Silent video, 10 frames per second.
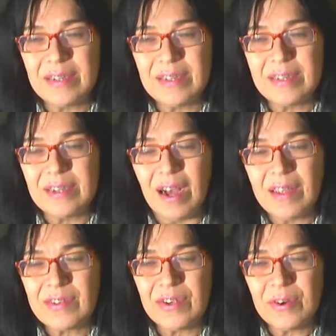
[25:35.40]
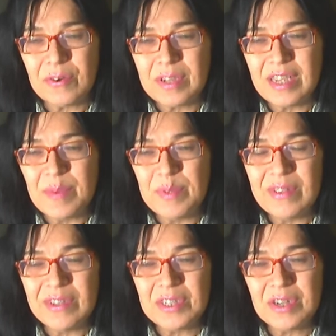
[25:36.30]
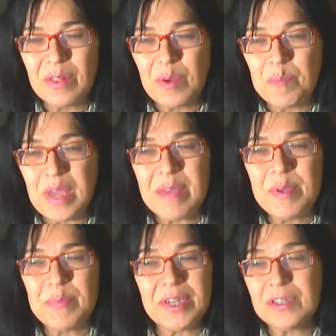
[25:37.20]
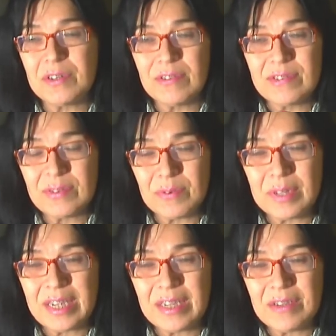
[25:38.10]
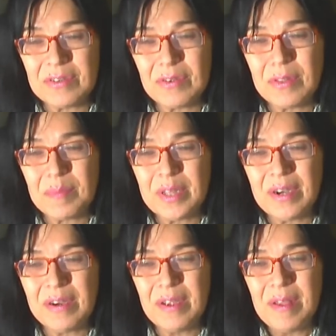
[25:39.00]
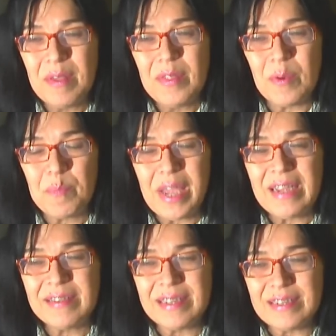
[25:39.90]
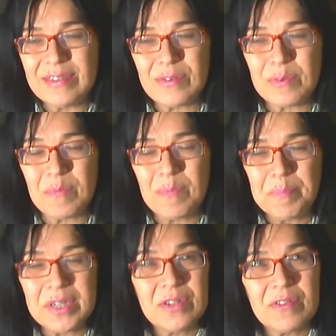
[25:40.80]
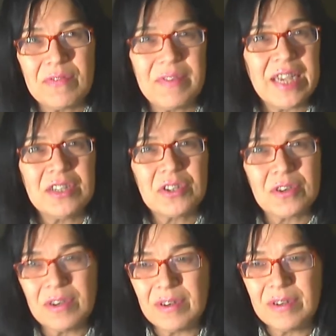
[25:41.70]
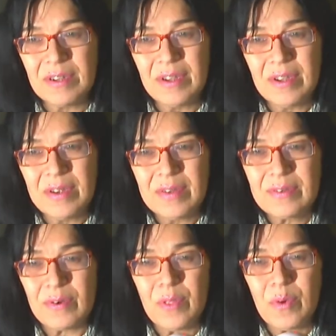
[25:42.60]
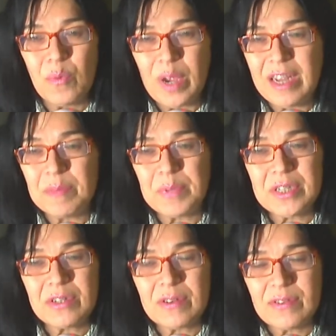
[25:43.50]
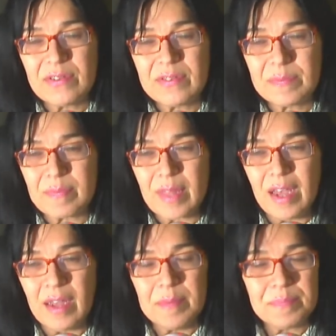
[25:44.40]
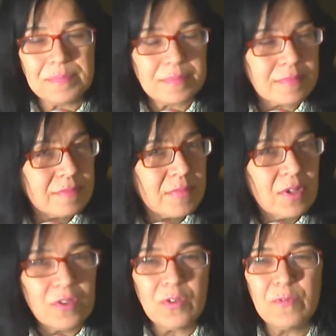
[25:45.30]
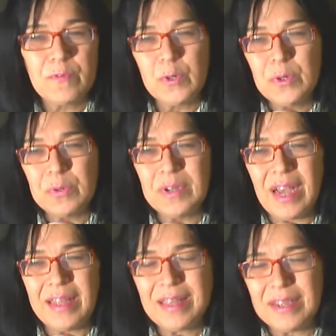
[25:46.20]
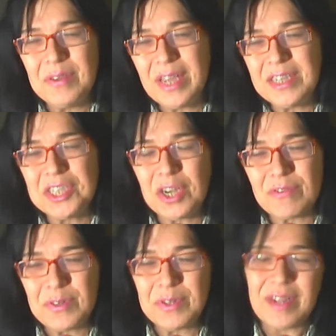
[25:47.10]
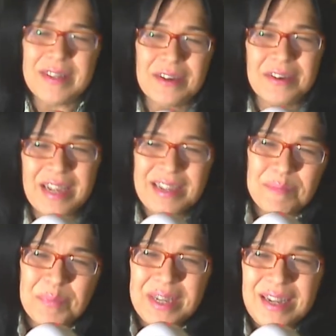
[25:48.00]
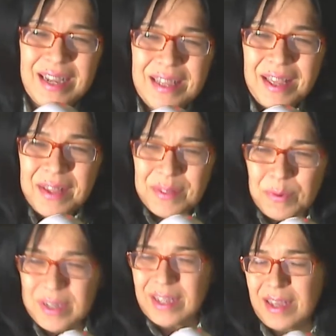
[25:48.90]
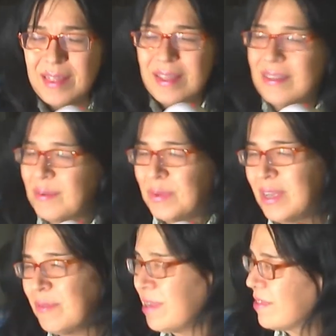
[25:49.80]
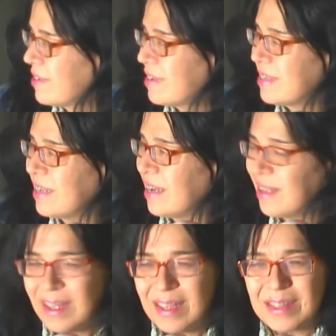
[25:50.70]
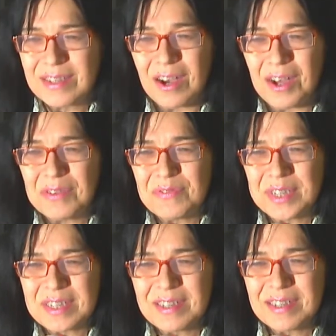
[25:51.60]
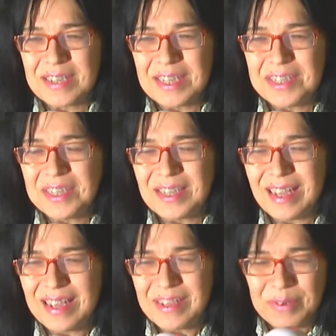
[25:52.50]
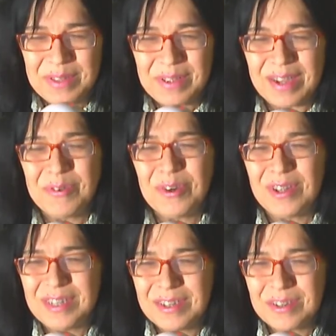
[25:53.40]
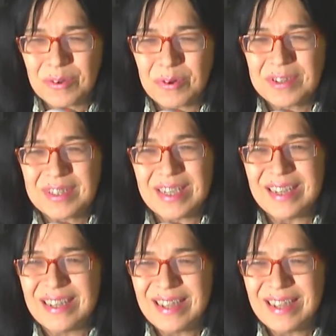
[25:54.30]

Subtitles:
Gaza or Yemen, you share their baby pictures or like you show them their paintings or pictures of nature or their wedding pictures. Also food. You can't share food on the internet, but I think someone, what is it, the conflict kitchen? We're all under quarantine.